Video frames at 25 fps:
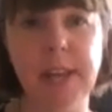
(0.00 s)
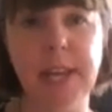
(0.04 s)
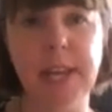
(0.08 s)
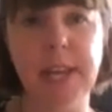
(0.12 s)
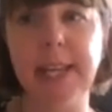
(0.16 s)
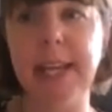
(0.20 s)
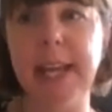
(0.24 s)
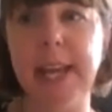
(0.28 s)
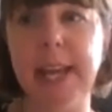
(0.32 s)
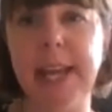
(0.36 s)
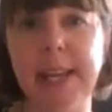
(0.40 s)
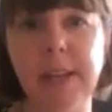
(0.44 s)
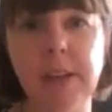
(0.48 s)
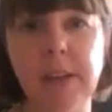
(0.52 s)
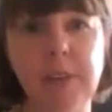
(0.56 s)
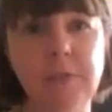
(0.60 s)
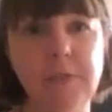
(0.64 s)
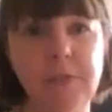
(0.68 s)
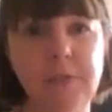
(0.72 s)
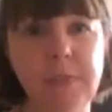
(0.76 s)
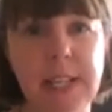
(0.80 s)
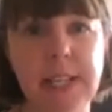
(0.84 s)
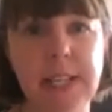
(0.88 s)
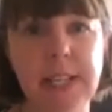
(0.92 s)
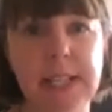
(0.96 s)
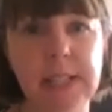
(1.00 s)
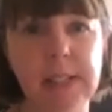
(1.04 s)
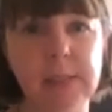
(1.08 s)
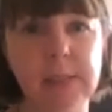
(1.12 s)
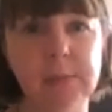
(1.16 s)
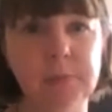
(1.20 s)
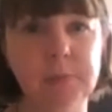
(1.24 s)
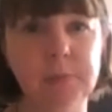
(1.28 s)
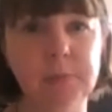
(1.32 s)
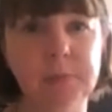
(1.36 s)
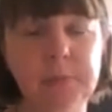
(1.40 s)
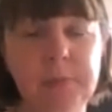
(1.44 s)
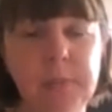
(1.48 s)
thinking, and feeling.
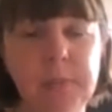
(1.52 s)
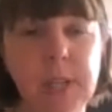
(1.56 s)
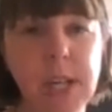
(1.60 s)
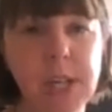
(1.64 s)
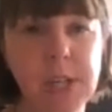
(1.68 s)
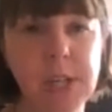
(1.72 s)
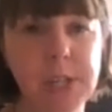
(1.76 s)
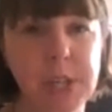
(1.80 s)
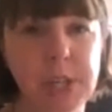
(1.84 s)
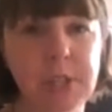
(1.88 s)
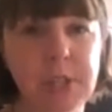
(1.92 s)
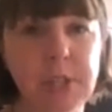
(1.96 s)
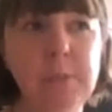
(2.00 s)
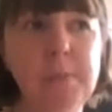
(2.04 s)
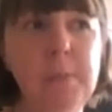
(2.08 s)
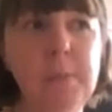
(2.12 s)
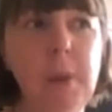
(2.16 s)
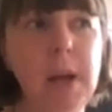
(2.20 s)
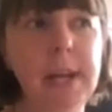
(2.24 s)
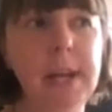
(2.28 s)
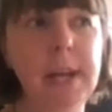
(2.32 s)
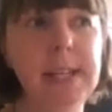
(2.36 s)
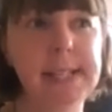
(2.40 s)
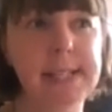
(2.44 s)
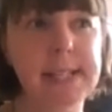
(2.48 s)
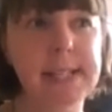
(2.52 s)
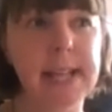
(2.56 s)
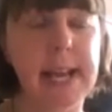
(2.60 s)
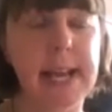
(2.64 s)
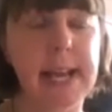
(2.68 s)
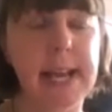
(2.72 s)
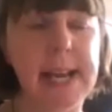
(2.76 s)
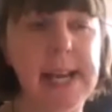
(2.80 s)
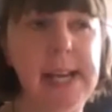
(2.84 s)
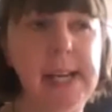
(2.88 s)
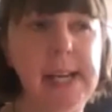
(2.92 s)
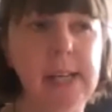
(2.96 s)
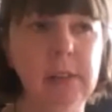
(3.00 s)
So you might
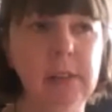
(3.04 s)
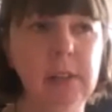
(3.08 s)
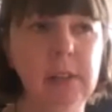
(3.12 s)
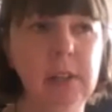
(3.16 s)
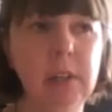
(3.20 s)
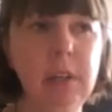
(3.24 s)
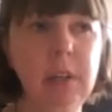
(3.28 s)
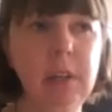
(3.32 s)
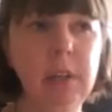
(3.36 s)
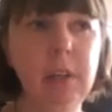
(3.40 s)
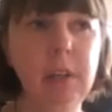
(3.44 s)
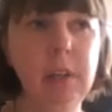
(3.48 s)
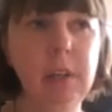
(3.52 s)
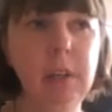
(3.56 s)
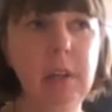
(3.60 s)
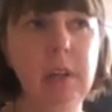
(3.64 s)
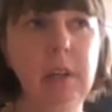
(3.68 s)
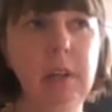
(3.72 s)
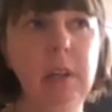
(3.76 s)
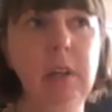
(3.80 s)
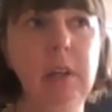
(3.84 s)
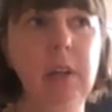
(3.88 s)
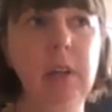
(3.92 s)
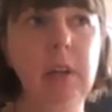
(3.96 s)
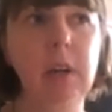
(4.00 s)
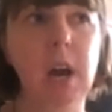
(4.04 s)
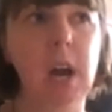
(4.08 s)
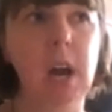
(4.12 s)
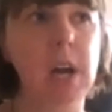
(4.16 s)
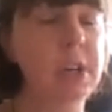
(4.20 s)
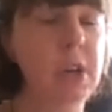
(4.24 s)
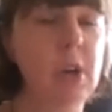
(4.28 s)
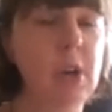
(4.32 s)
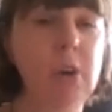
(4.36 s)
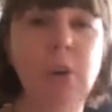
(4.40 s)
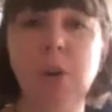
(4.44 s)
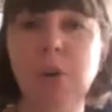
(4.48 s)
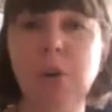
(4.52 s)
say, I
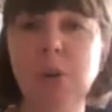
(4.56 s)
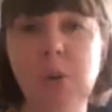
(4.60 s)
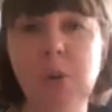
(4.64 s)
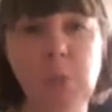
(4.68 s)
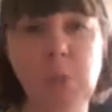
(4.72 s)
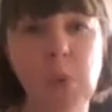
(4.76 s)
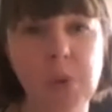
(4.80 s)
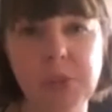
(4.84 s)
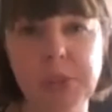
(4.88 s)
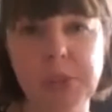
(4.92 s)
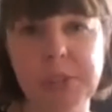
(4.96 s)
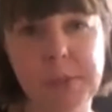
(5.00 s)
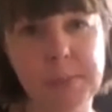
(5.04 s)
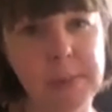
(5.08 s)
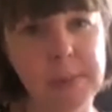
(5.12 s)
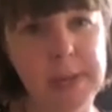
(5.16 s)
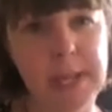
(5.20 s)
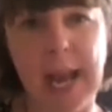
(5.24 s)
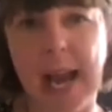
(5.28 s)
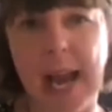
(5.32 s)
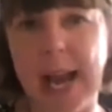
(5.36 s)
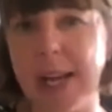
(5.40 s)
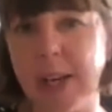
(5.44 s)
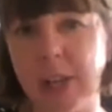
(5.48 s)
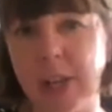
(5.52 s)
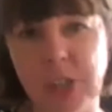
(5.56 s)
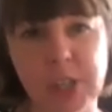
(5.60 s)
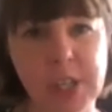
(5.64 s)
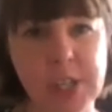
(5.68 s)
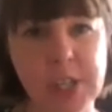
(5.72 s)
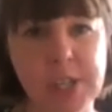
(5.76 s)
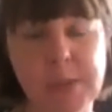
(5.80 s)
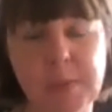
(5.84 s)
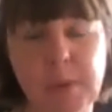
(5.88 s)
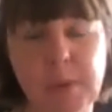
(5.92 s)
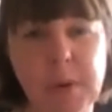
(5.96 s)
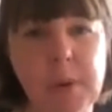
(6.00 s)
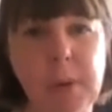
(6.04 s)
no longer want to be
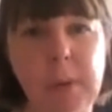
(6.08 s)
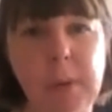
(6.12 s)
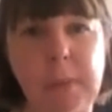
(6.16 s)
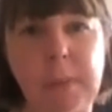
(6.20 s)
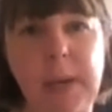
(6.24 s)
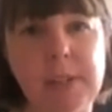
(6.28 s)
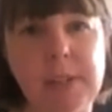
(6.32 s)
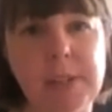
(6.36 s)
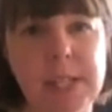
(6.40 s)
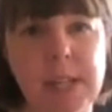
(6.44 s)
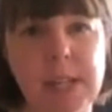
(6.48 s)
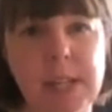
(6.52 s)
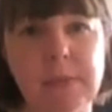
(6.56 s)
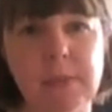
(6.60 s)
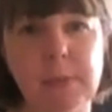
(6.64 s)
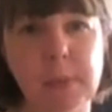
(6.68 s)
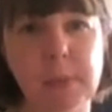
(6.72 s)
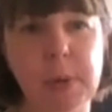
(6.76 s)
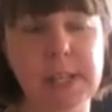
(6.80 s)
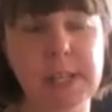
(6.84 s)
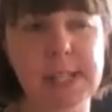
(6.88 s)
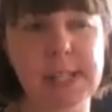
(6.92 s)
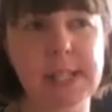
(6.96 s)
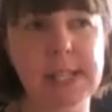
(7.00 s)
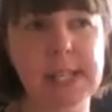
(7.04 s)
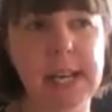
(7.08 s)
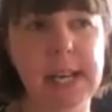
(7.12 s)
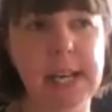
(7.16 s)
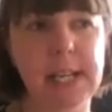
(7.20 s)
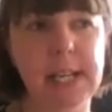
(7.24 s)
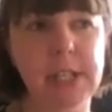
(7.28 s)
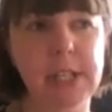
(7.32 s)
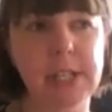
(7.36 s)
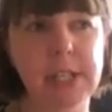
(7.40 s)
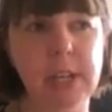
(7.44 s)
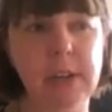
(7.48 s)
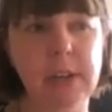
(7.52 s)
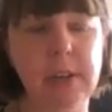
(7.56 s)
anxious when I'm about to give a
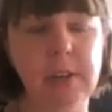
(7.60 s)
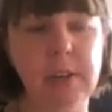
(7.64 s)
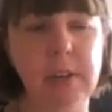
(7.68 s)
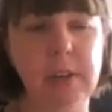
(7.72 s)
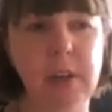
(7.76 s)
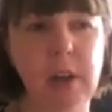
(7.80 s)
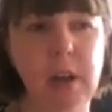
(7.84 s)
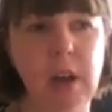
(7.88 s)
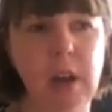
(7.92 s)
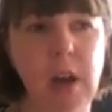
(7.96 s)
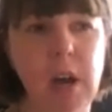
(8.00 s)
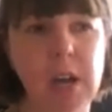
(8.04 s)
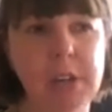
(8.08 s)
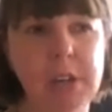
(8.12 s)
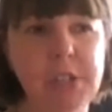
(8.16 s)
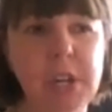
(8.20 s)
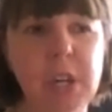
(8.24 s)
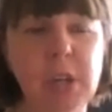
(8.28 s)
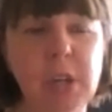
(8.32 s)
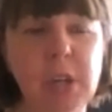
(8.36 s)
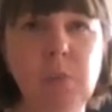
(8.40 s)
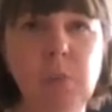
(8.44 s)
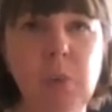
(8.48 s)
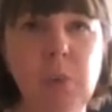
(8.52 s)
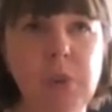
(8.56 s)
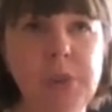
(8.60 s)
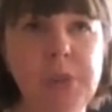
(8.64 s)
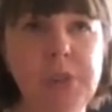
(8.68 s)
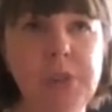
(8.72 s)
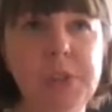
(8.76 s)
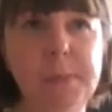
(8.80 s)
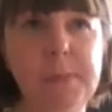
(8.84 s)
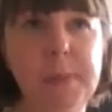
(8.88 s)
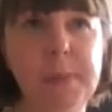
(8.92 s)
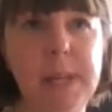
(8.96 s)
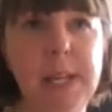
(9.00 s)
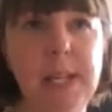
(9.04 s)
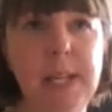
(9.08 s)
presentation. I don't want
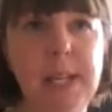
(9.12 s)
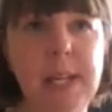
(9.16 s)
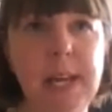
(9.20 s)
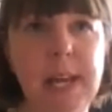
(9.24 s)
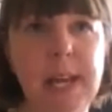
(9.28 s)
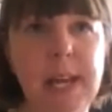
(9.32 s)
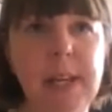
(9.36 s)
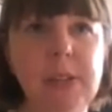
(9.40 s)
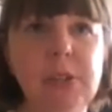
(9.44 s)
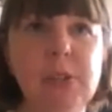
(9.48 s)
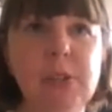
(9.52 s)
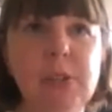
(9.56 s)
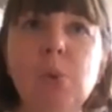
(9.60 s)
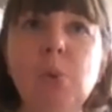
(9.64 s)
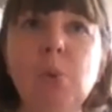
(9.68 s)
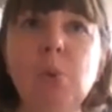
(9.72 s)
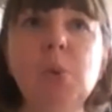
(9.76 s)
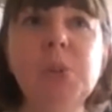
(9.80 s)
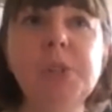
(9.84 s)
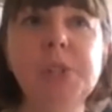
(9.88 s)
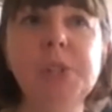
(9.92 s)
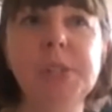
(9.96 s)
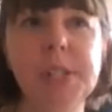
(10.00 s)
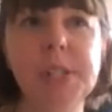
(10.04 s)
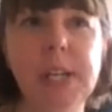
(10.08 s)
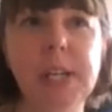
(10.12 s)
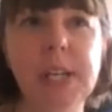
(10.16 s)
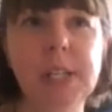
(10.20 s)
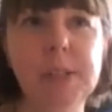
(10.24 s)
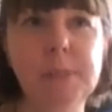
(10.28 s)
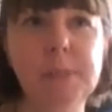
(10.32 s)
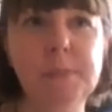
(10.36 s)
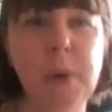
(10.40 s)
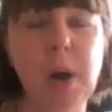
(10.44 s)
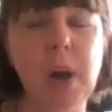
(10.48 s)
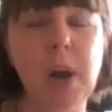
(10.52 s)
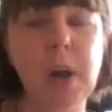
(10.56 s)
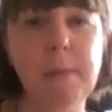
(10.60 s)
to be exhausted
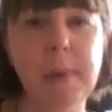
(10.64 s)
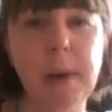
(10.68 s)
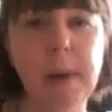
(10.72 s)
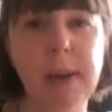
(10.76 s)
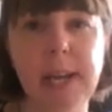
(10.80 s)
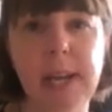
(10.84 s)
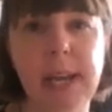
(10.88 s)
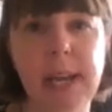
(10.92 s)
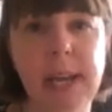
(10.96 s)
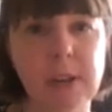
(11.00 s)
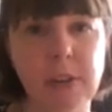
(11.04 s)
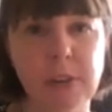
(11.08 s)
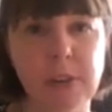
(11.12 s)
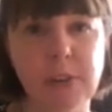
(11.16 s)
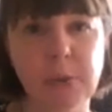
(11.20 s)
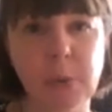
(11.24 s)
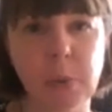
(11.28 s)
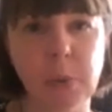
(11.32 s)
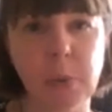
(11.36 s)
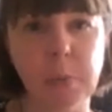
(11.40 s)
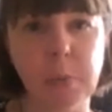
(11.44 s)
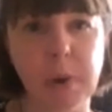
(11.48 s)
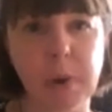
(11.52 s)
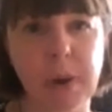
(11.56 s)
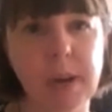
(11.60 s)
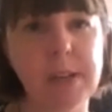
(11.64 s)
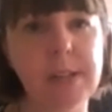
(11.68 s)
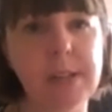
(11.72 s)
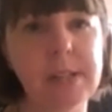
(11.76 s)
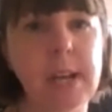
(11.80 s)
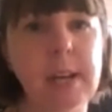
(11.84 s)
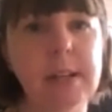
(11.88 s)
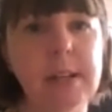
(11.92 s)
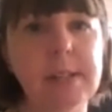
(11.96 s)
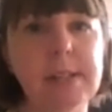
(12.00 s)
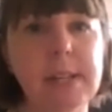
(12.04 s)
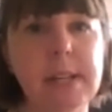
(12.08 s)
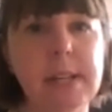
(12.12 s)
by my inner thought
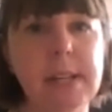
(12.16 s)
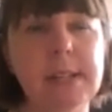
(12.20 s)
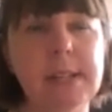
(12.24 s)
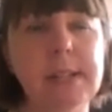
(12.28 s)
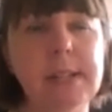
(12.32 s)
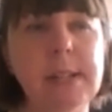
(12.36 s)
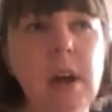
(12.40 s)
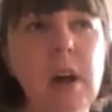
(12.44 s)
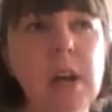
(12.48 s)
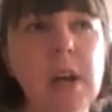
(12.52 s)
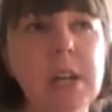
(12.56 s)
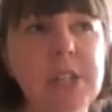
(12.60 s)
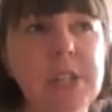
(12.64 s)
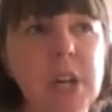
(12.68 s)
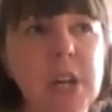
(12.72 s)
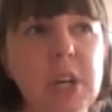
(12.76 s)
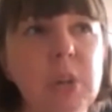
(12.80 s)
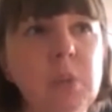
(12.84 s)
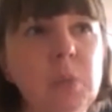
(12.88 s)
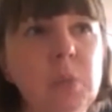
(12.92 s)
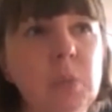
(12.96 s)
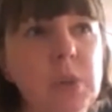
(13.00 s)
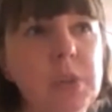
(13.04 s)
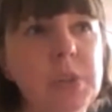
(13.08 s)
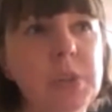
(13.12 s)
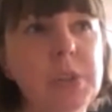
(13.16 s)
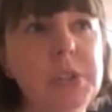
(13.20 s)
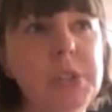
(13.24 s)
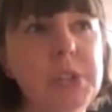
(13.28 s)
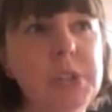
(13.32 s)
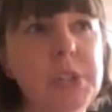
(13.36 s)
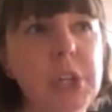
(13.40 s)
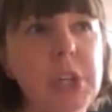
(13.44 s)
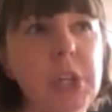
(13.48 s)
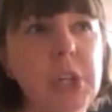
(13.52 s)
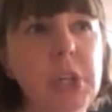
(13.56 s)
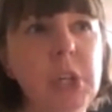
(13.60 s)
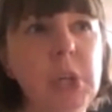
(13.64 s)
processes. I don't want
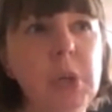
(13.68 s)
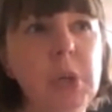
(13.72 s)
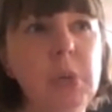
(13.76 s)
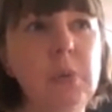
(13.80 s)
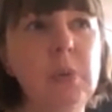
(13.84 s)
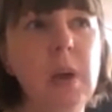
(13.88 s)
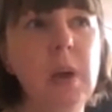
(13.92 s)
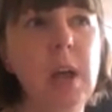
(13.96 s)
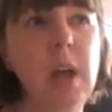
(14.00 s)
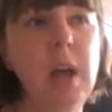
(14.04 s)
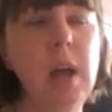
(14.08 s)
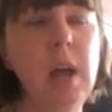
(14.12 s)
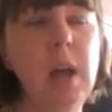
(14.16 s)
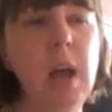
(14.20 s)
to